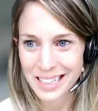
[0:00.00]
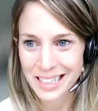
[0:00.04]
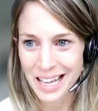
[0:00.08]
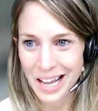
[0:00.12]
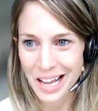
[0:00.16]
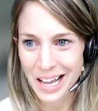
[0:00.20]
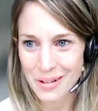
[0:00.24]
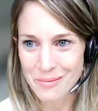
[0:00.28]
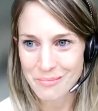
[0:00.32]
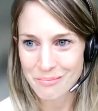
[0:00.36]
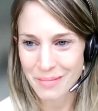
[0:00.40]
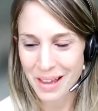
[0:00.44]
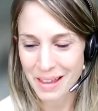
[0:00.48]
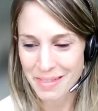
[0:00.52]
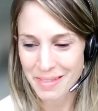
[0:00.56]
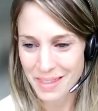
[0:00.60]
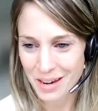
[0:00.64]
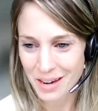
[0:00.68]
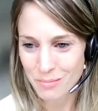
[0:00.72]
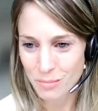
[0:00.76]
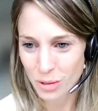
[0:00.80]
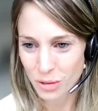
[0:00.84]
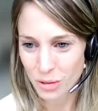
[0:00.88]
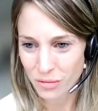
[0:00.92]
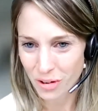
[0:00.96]
and
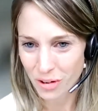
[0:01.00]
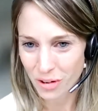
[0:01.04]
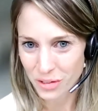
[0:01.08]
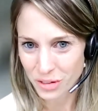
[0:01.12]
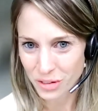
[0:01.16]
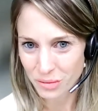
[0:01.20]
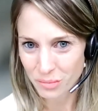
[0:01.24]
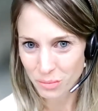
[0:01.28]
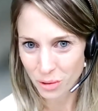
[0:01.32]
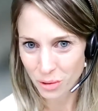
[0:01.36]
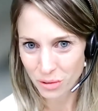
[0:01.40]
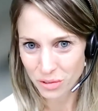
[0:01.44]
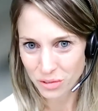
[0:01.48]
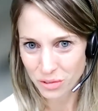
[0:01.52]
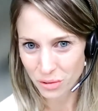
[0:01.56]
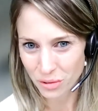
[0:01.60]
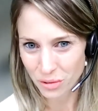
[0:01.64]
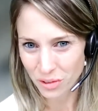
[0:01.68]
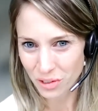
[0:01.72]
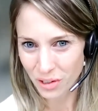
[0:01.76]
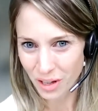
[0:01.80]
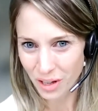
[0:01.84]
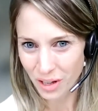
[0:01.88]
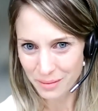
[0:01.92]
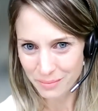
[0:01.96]
then move on to more sort of
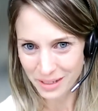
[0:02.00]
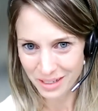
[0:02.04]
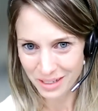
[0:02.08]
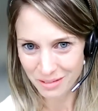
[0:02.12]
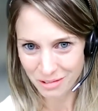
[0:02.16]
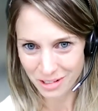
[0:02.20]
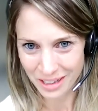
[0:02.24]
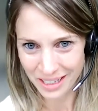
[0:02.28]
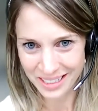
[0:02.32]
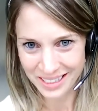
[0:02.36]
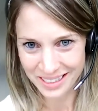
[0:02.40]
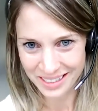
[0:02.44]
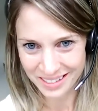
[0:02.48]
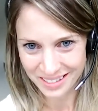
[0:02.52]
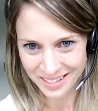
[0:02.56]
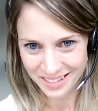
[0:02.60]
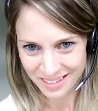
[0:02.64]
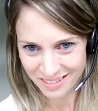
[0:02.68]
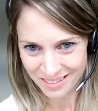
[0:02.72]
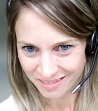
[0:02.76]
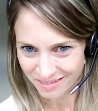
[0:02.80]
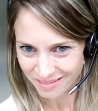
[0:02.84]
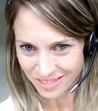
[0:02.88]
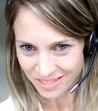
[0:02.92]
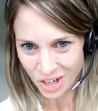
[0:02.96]
climate-related
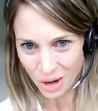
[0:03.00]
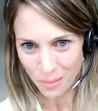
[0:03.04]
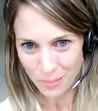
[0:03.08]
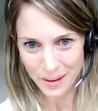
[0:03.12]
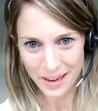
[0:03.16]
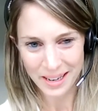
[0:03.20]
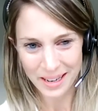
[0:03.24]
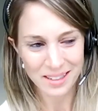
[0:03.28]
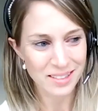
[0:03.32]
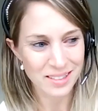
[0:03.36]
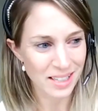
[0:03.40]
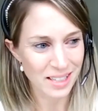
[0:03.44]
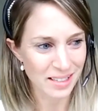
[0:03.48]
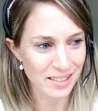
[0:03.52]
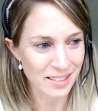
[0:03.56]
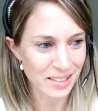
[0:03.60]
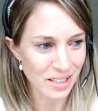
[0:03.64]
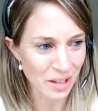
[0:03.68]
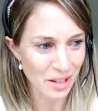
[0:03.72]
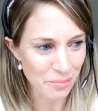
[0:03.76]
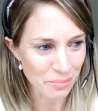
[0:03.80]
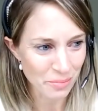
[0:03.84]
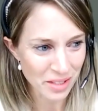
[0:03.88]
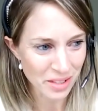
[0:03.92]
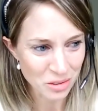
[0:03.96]
topics as
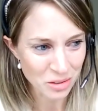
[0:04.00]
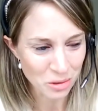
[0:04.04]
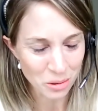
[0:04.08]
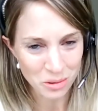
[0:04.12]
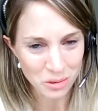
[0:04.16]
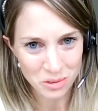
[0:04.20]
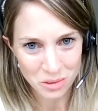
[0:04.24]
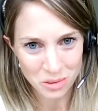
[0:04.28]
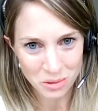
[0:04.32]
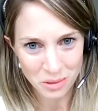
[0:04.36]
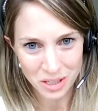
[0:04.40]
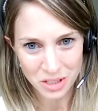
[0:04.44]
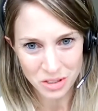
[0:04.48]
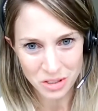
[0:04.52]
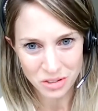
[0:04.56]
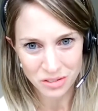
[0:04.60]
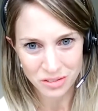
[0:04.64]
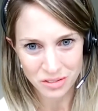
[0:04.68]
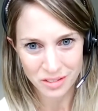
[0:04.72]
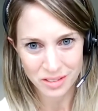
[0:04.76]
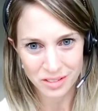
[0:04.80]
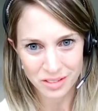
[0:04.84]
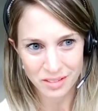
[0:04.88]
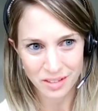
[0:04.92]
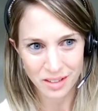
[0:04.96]
Gordon's
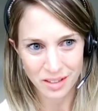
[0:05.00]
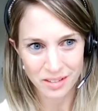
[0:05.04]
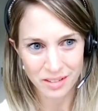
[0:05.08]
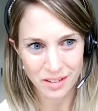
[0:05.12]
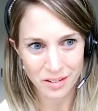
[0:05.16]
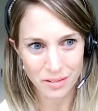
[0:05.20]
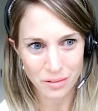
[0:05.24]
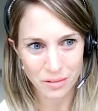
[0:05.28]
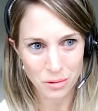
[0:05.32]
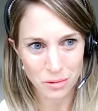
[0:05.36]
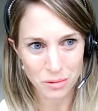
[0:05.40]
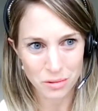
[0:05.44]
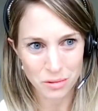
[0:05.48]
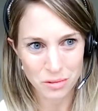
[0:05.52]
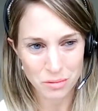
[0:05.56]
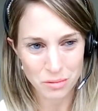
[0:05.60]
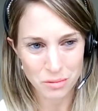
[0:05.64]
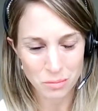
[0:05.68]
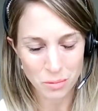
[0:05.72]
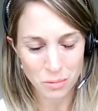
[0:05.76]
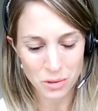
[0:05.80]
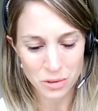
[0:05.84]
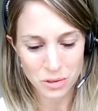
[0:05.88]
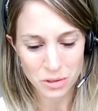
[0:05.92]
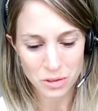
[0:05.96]
question and others
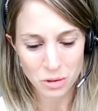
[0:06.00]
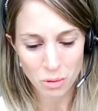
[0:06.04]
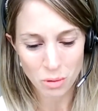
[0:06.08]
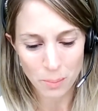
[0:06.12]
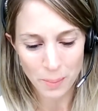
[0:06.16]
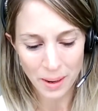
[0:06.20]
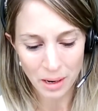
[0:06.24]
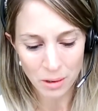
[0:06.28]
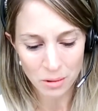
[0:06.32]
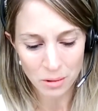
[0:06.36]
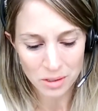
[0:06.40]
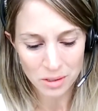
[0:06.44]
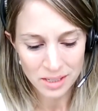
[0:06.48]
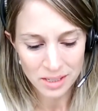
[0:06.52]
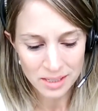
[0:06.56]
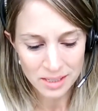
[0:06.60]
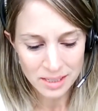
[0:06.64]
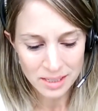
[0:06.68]
want to know about.